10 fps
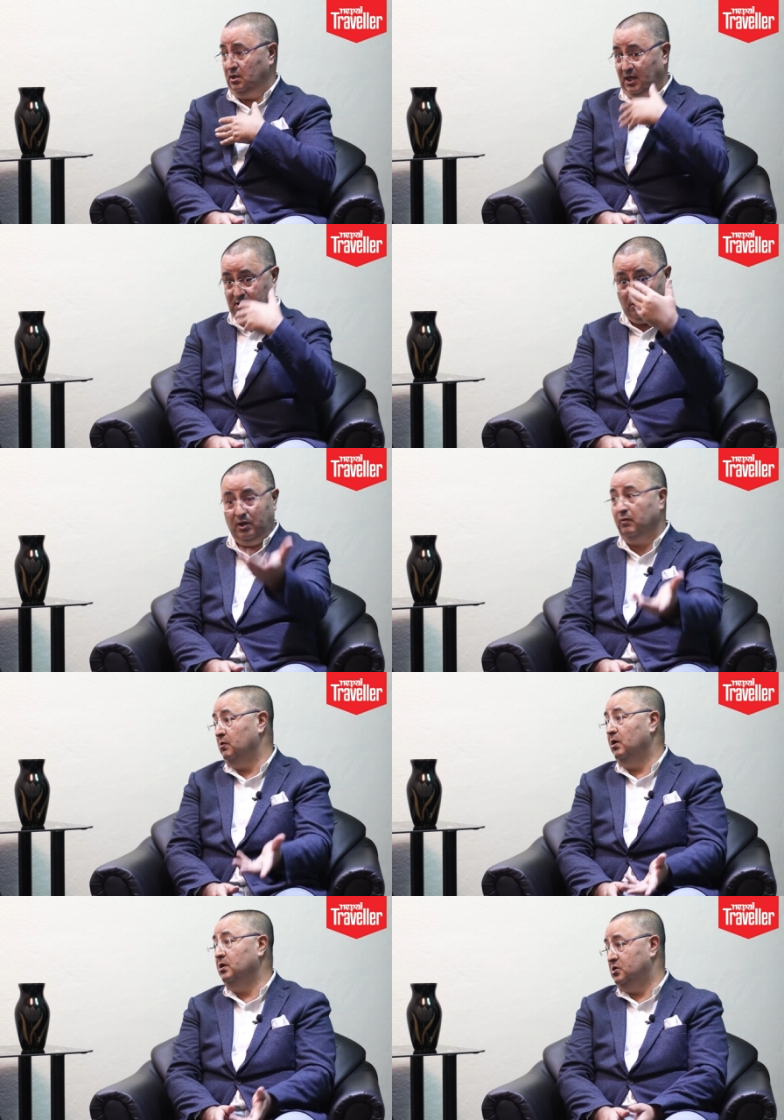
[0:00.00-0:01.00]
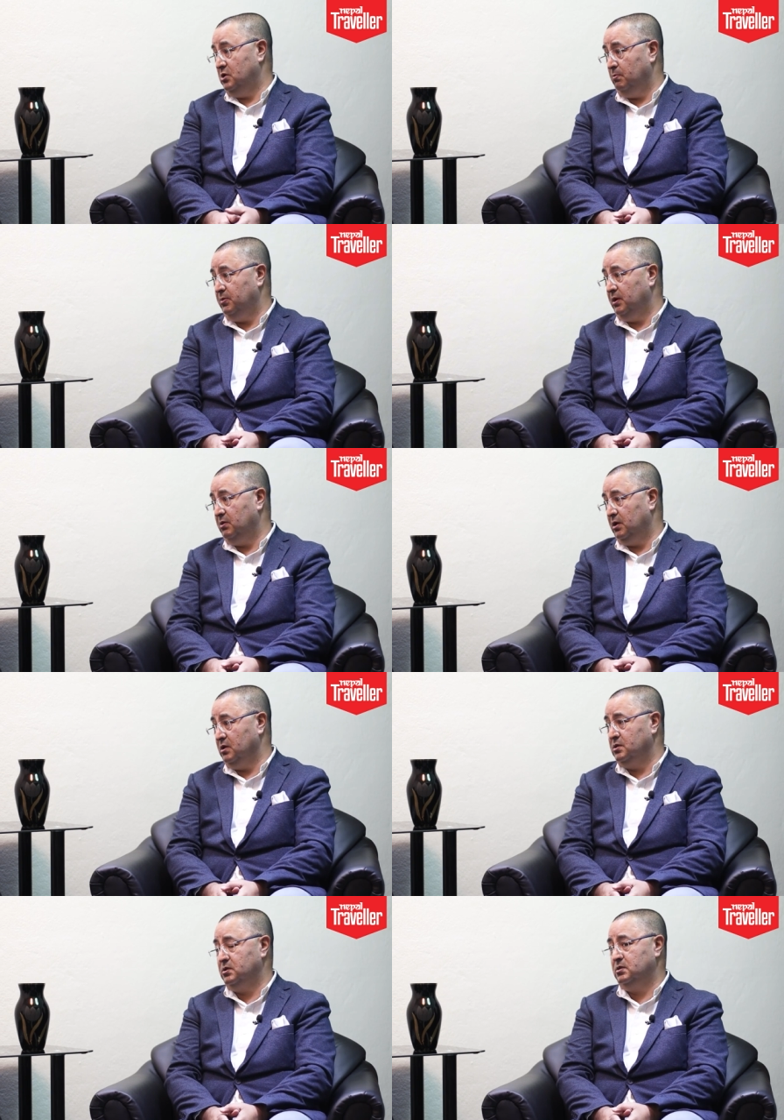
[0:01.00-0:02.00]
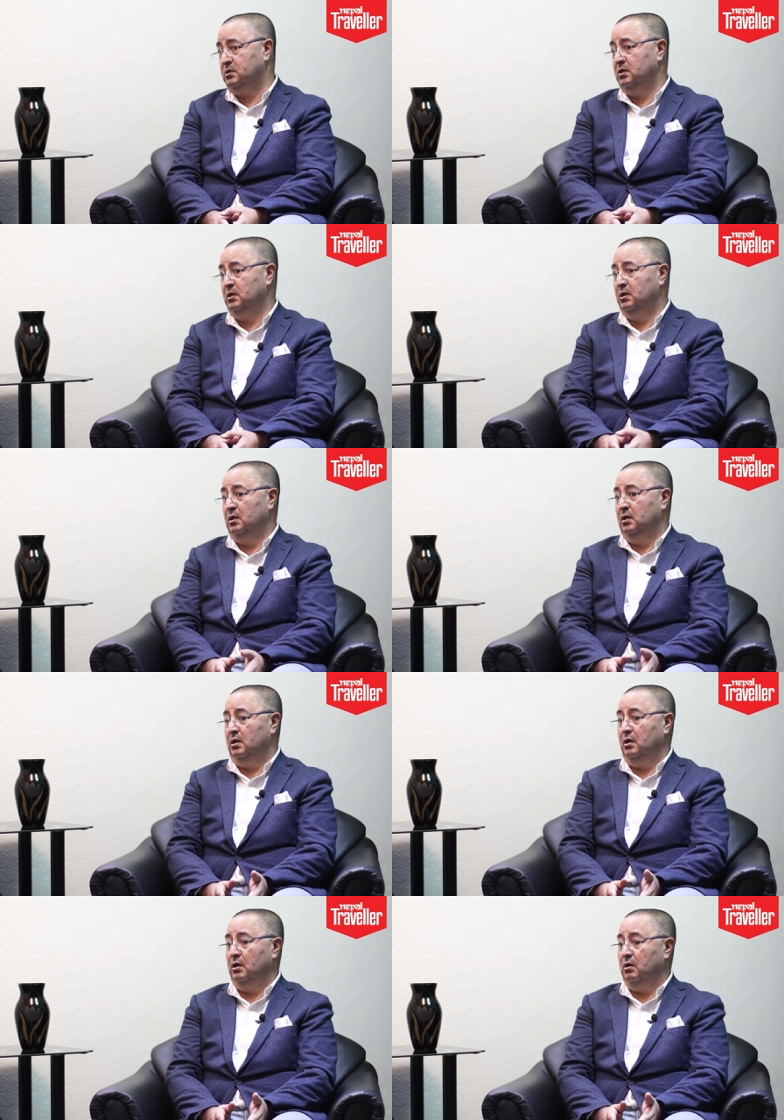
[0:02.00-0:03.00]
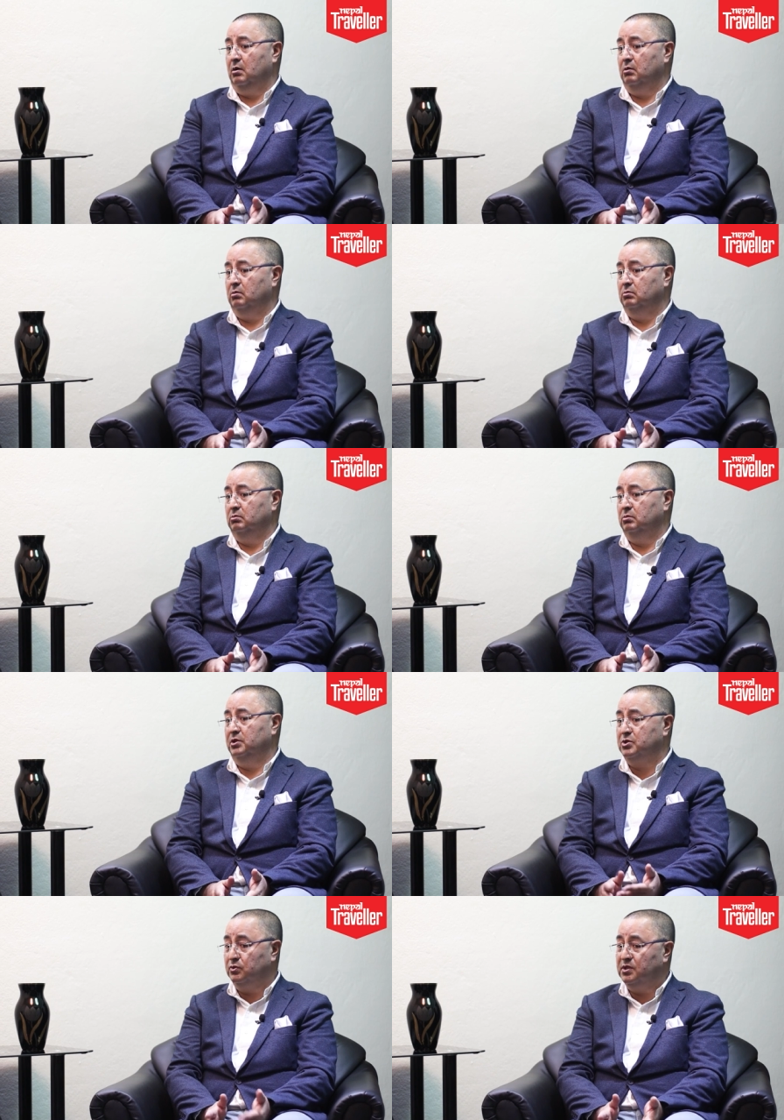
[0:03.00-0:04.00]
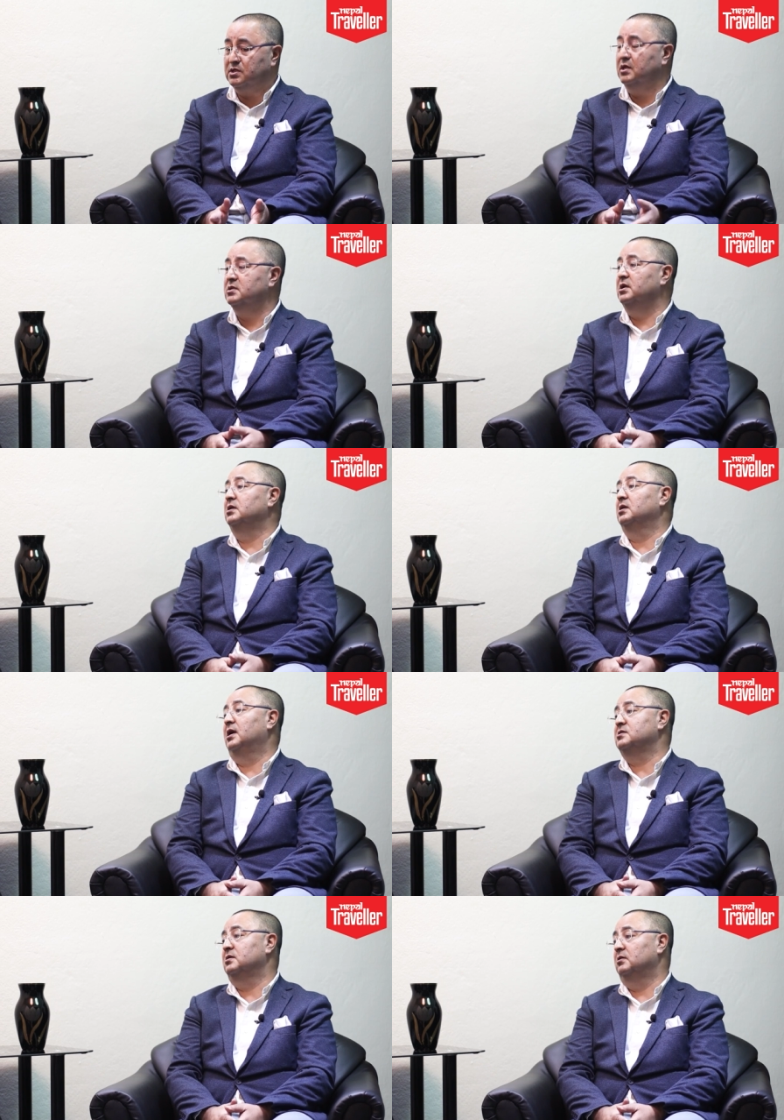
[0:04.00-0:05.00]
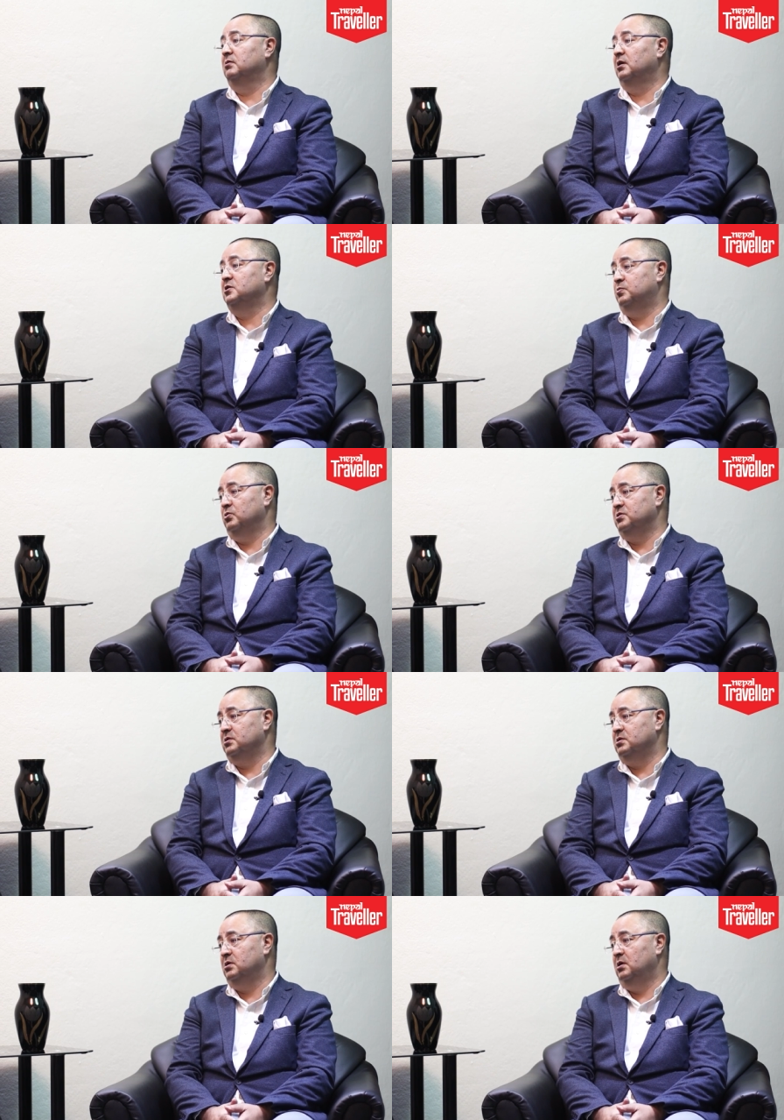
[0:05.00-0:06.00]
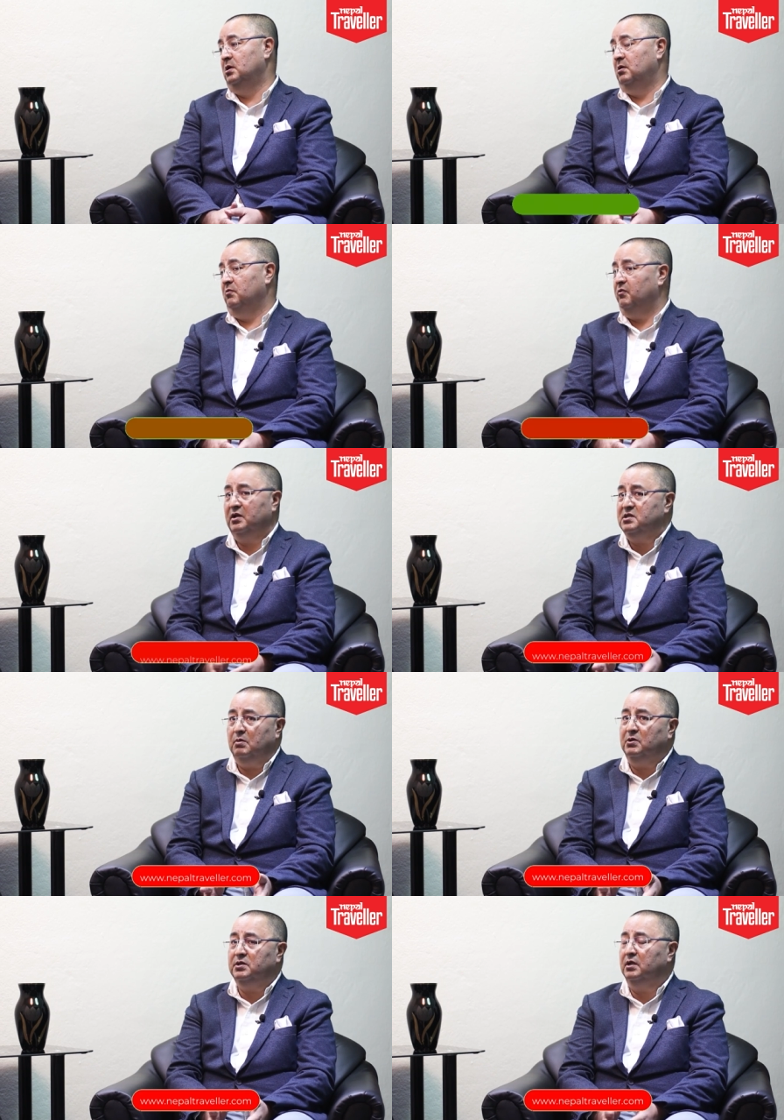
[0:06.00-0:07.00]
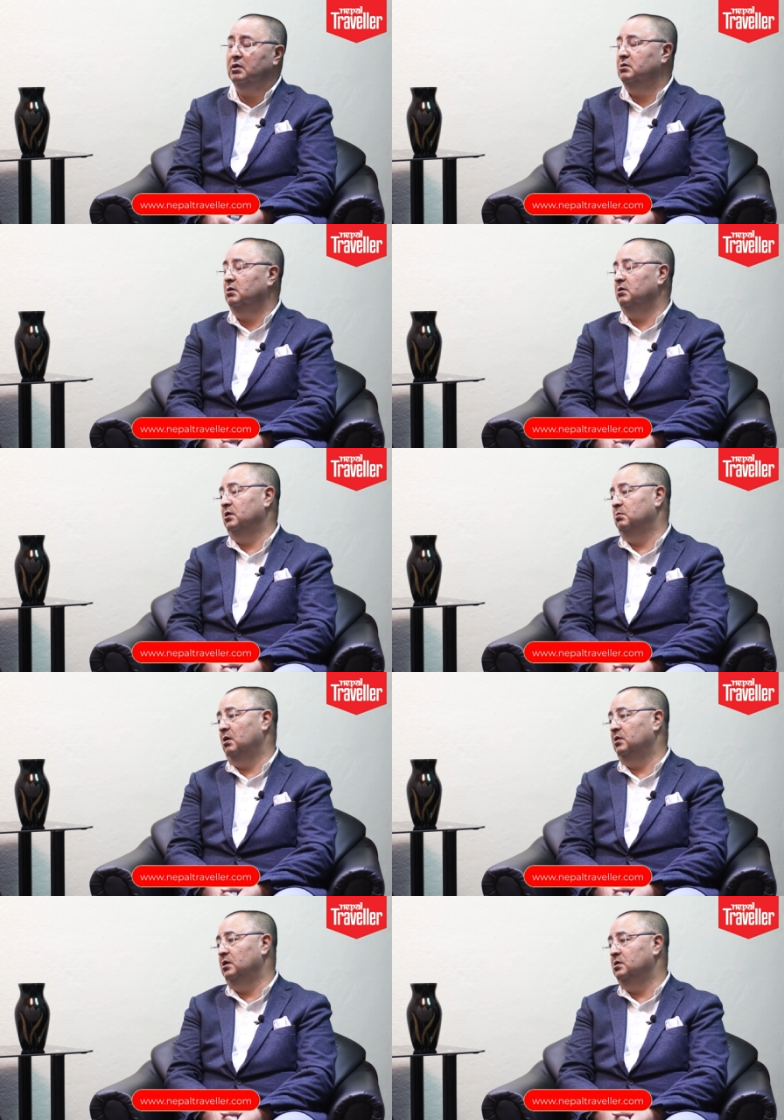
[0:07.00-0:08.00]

That's how everyone is jumping because uh, the students get the international exposures. For example, taking talking about the